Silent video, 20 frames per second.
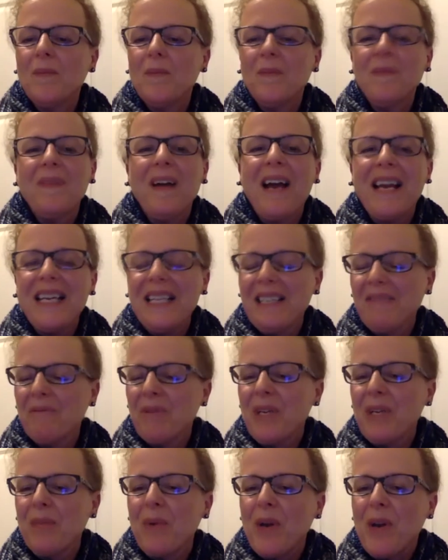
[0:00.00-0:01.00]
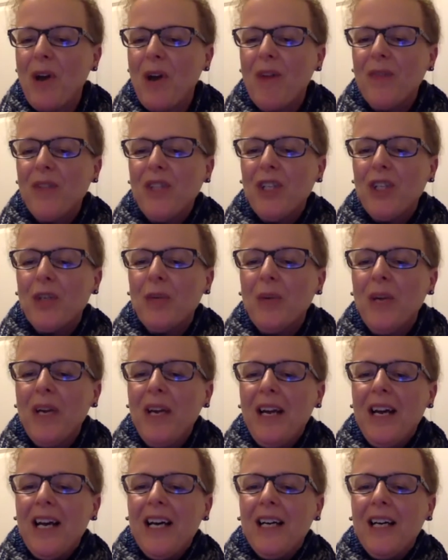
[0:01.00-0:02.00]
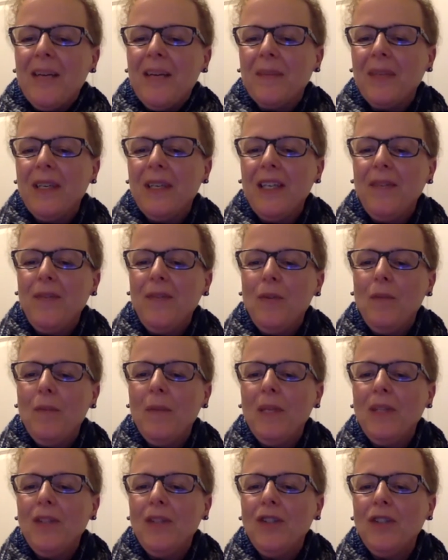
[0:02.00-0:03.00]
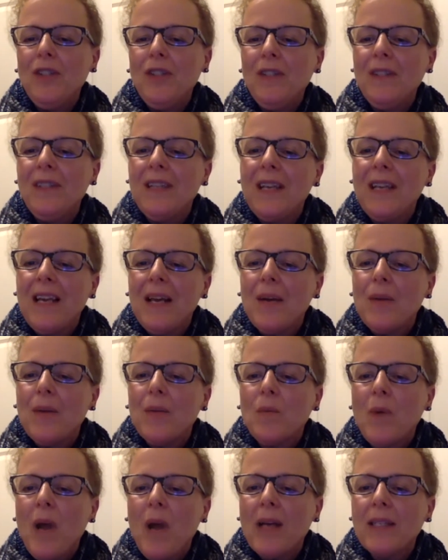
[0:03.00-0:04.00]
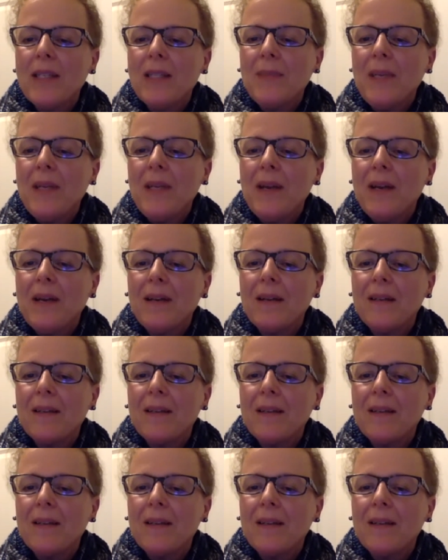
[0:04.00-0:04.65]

I can read one off to you. If you mentioned rugs behind,